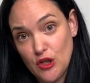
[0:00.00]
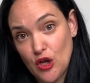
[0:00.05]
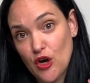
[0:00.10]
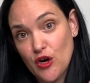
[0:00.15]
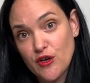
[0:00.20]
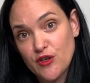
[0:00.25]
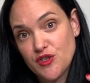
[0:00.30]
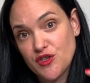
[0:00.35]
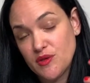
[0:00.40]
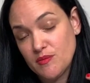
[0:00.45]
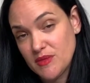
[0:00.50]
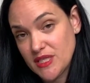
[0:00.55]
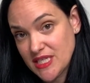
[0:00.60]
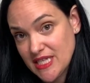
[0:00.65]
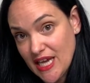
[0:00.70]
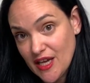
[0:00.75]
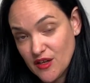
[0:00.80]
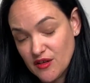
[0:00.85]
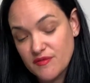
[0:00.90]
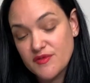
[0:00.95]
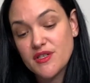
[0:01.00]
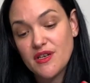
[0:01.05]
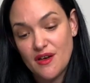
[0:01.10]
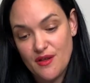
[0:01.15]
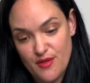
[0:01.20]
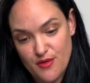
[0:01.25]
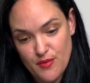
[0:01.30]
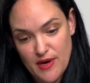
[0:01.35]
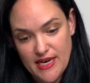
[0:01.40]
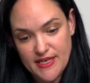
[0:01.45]
large themselves a
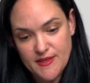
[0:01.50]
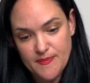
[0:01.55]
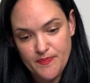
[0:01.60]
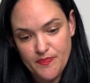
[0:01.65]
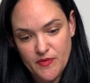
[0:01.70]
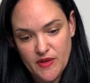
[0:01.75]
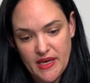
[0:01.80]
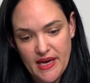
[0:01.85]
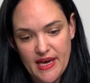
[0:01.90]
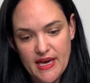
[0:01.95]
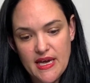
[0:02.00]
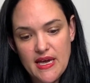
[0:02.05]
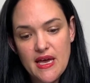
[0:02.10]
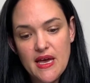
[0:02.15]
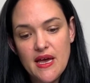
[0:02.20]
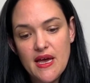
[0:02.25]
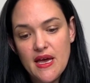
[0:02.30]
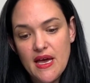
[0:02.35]
threat. Okay?